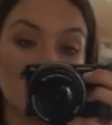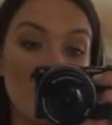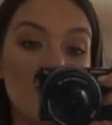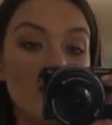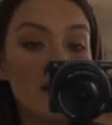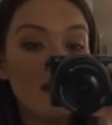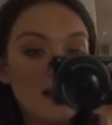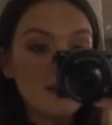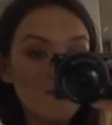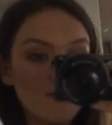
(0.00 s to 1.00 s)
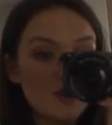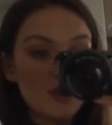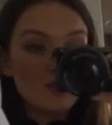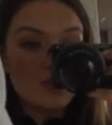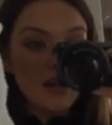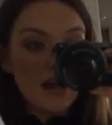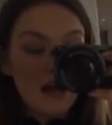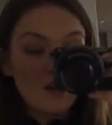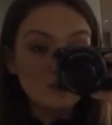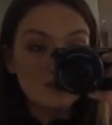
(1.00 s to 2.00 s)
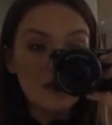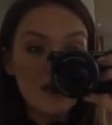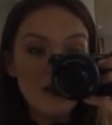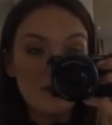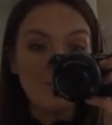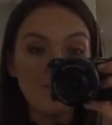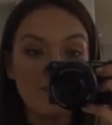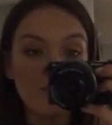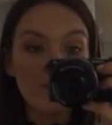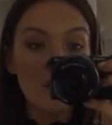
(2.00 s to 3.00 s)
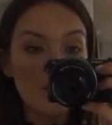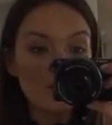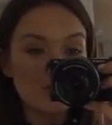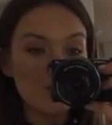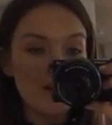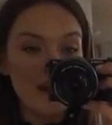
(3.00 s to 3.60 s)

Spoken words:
So yeah, definitely go and check out her store.